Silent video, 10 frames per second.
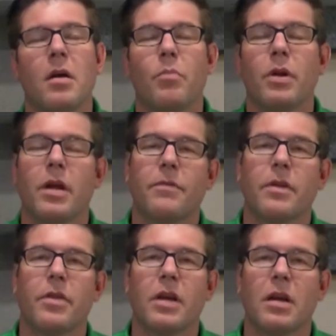But you have
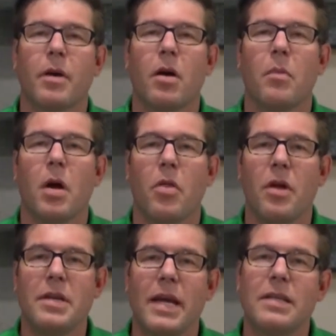to think about
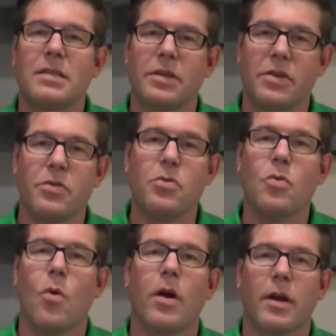the dates that you
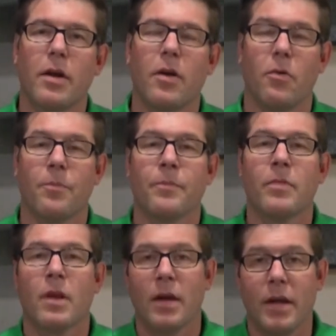want to go.
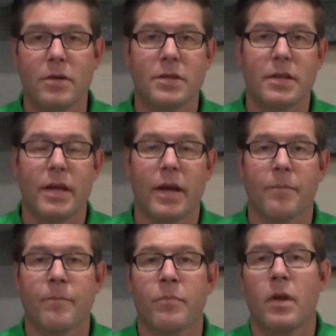Here's the thing
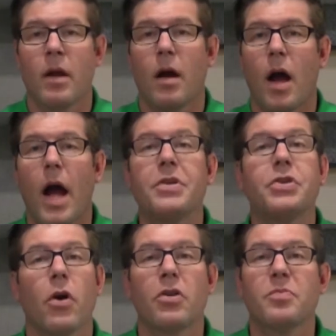I
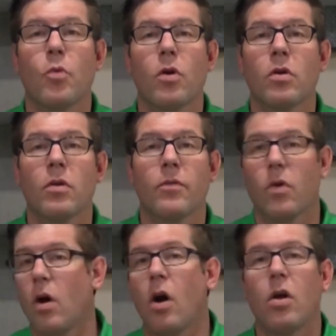charge more
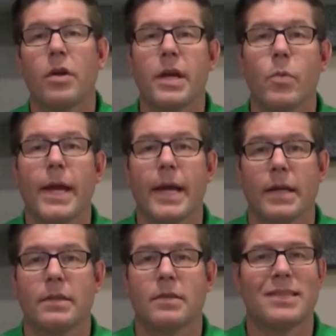for all holiday
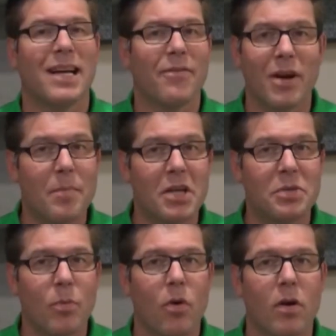weekends. It's not very
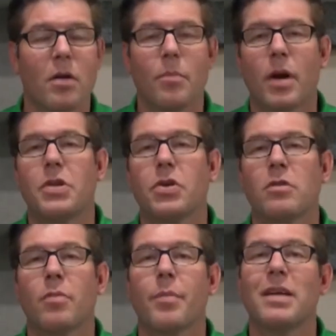much more, but I
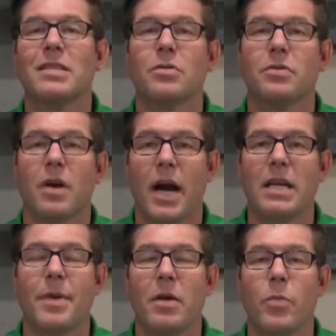charge more because those are high
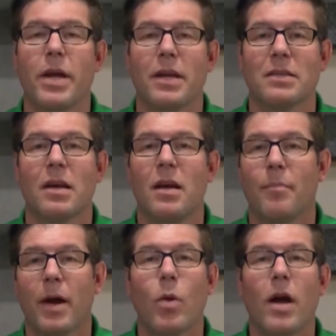demand weekends.
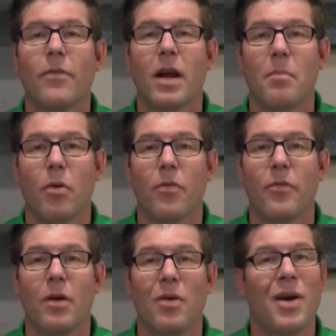My wife and I both
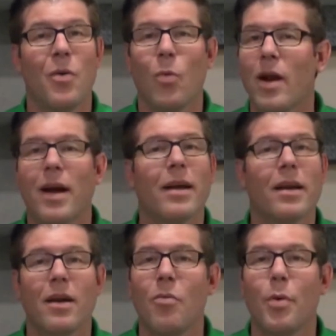know we're not going
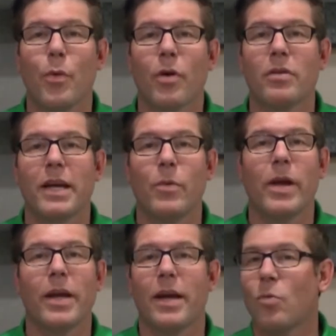to go Memorial Day
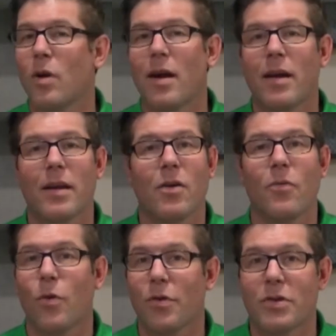weekend. We're not going to go
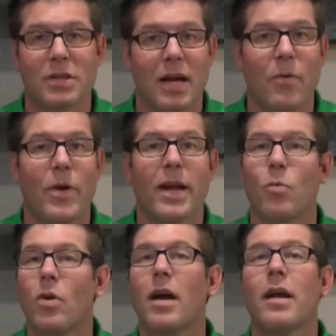4th of July
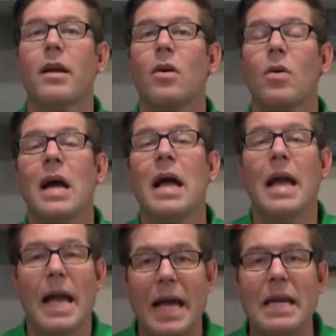weekend. We're not going to go
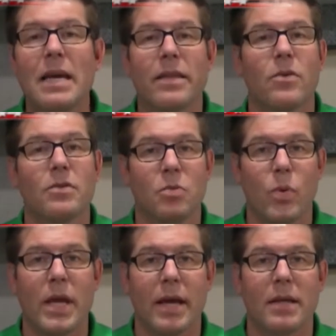any of those
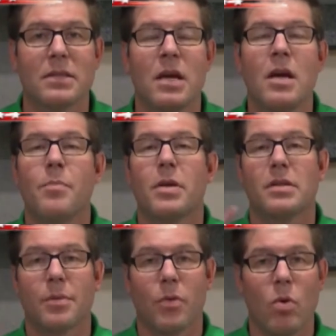weekends
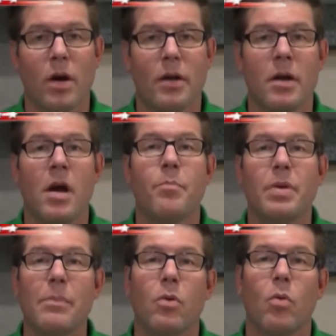because, number one,
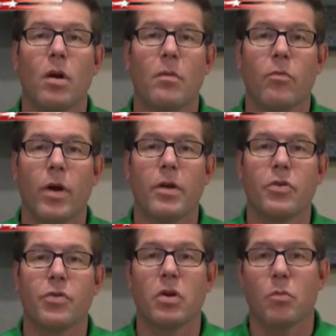people want to rent your
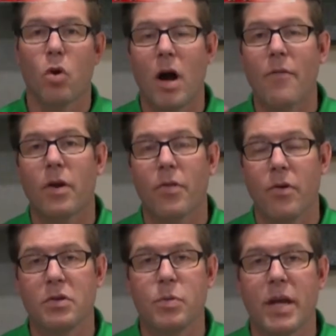trailer more often on
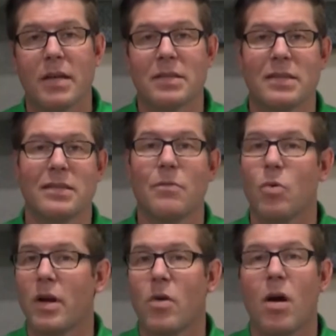those weekends because they
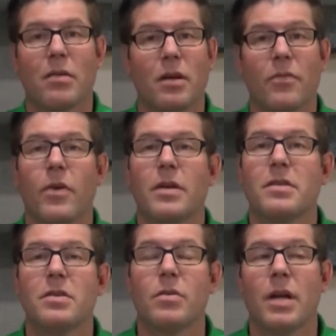want to go out with their friends
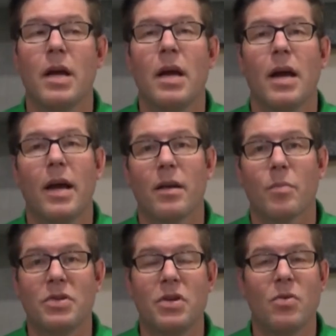and do it. And
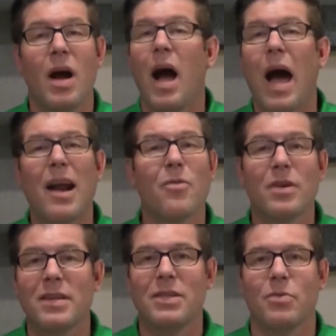number two, I don't
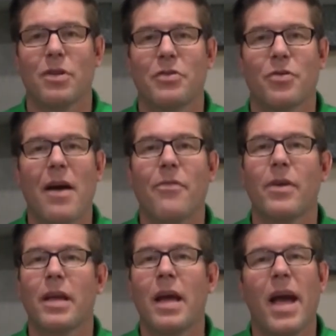want to deal with
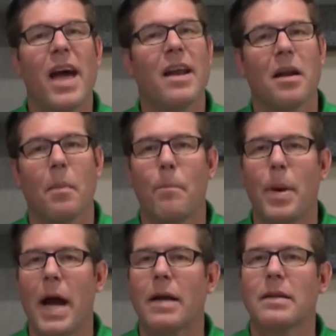traffic and in a
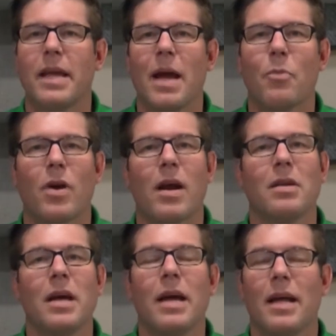packed
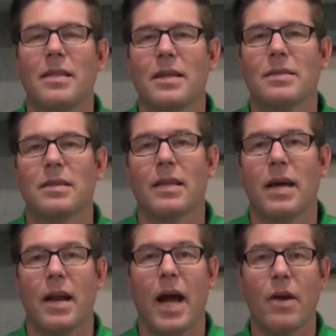campground and things like
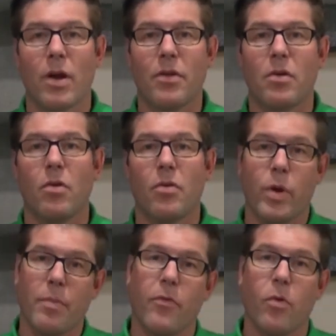that. I'd rather go the
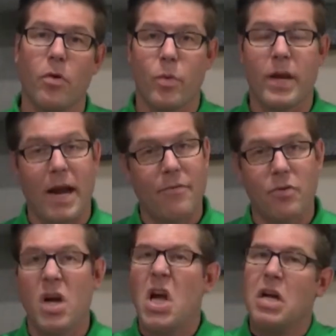week before, the week
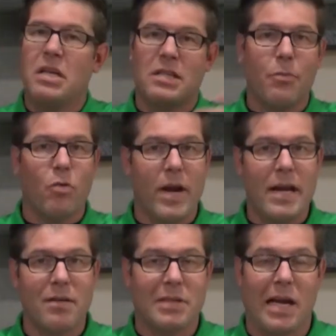after, some
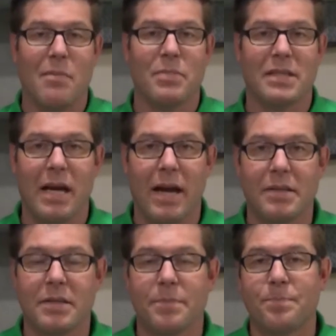random time
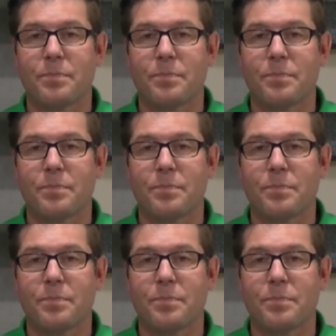besides.